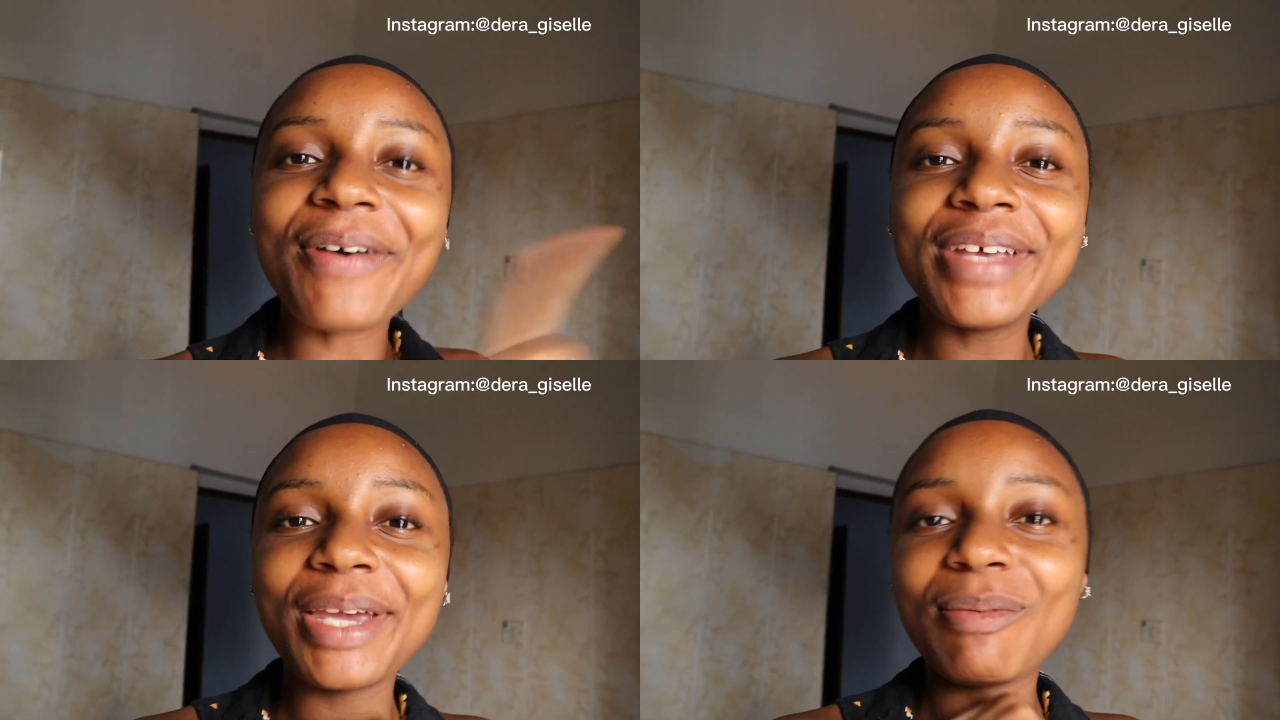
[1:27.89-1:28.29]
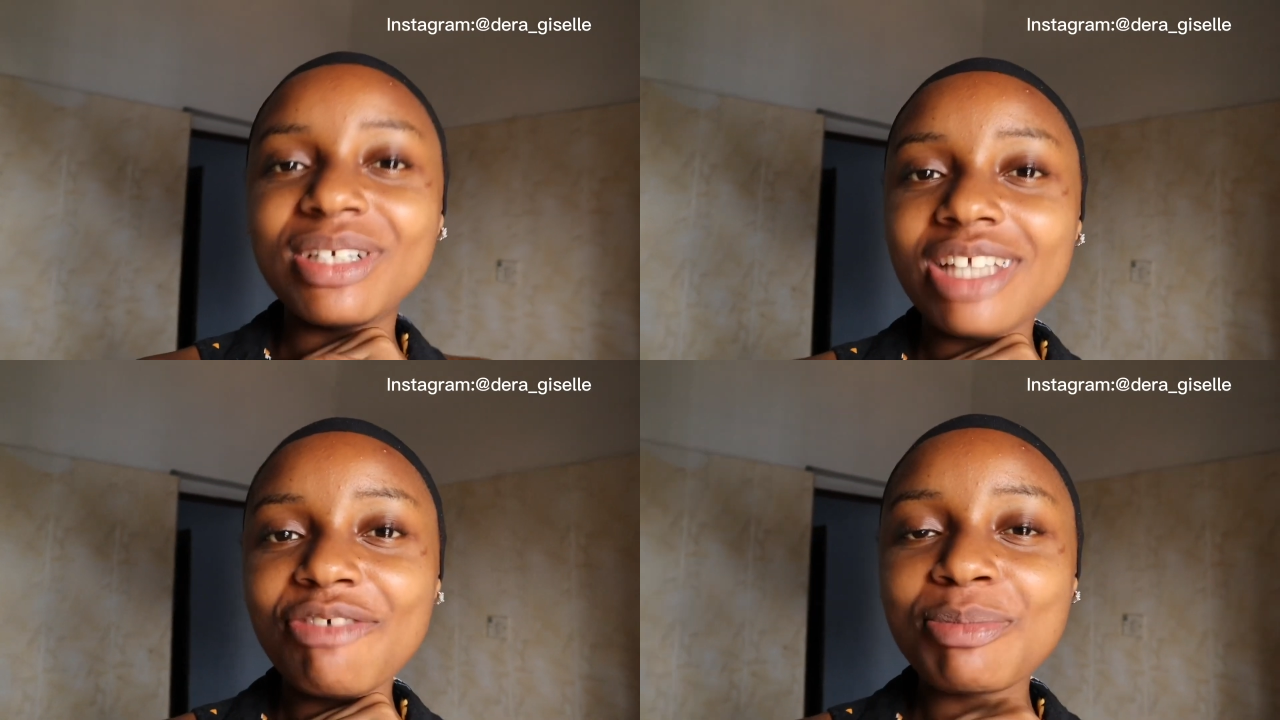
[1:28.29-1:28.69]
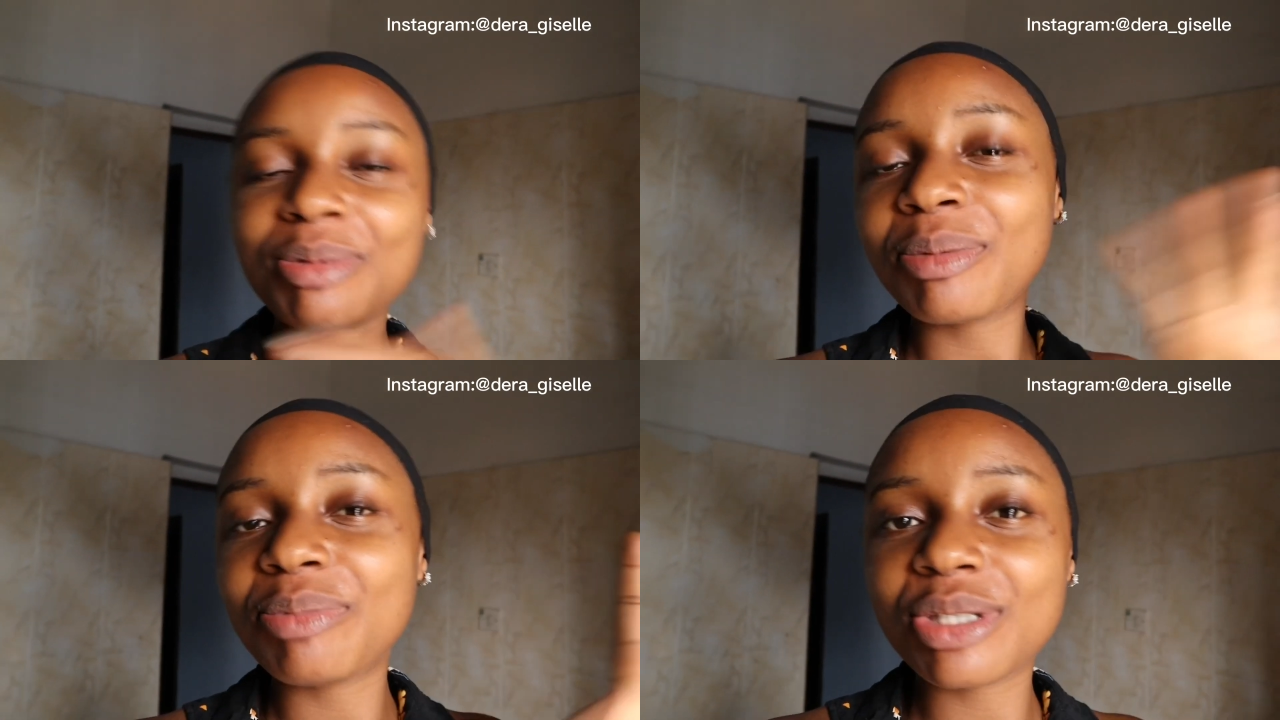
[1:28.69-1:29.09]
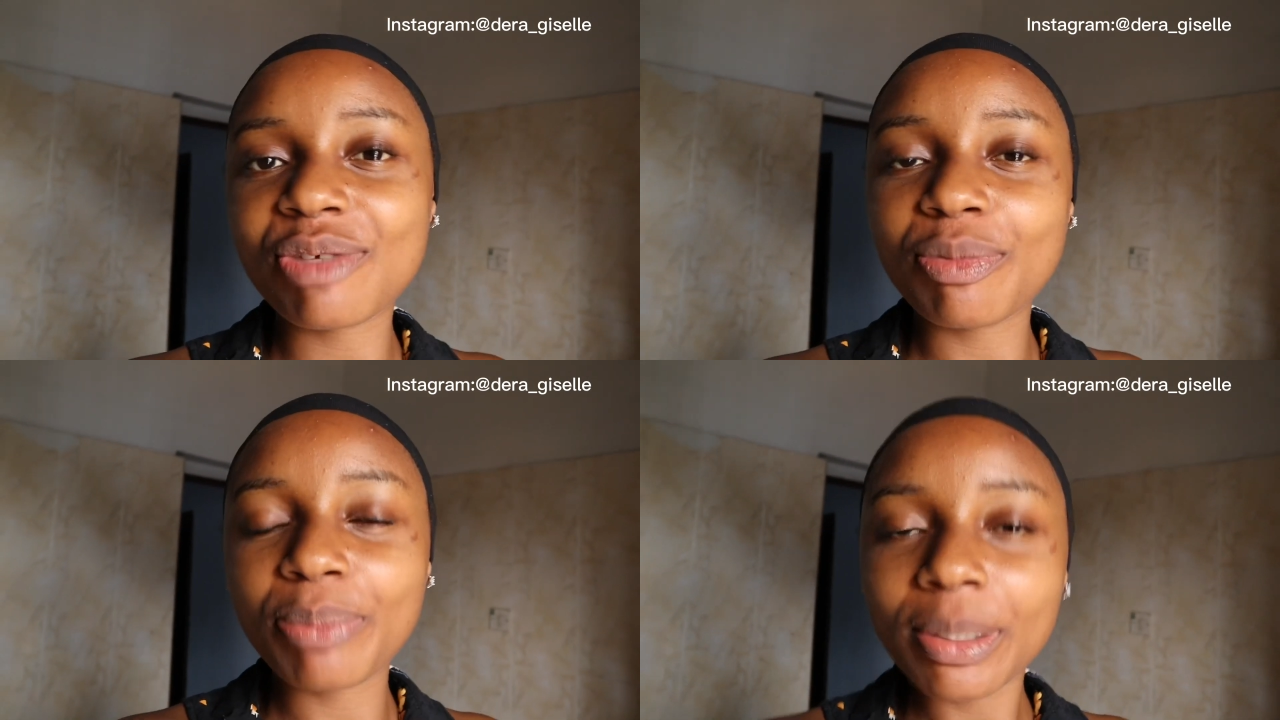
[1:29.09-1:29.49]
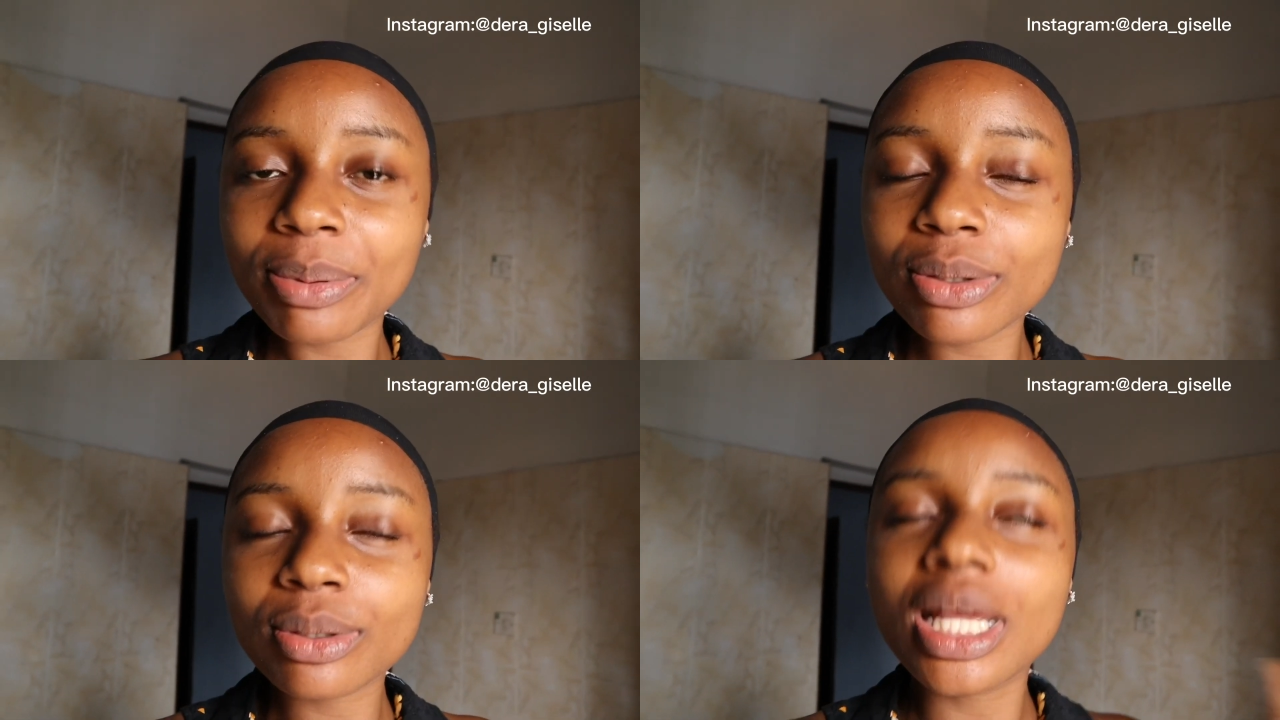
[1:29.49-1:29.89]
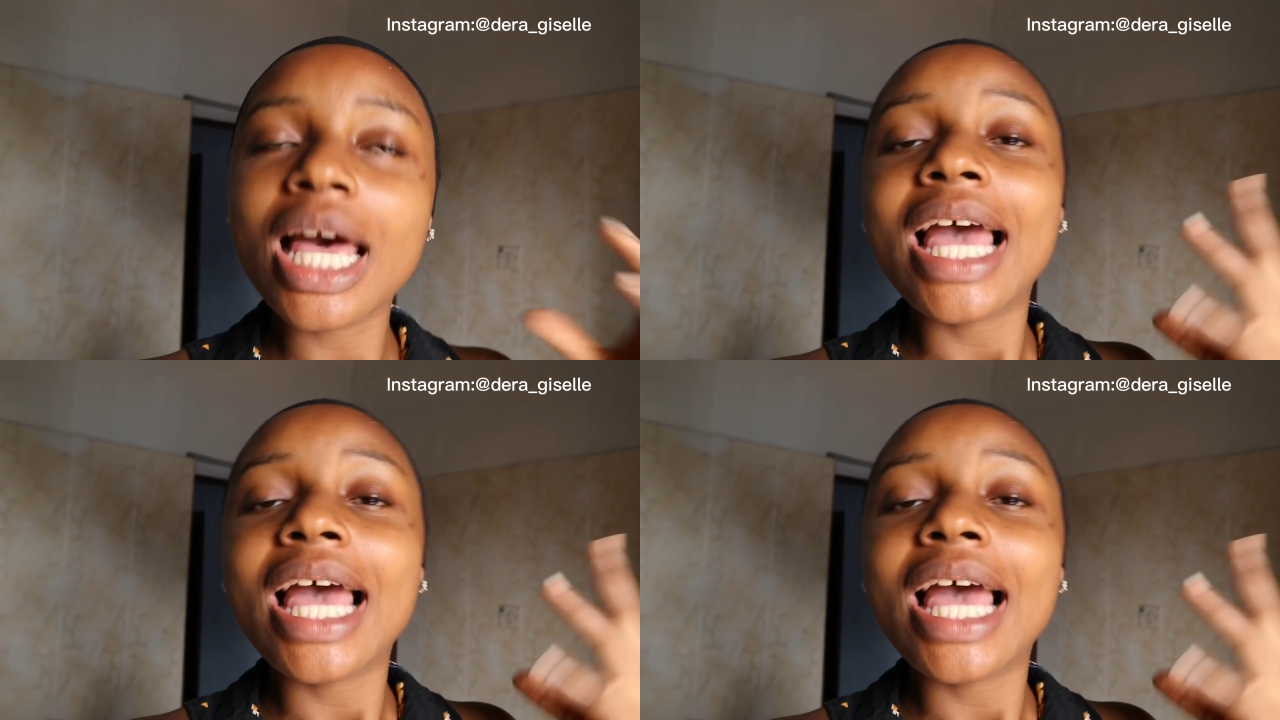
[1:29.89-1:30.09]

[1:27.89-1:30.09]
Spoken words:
Okay, wonderful people, beautiful people.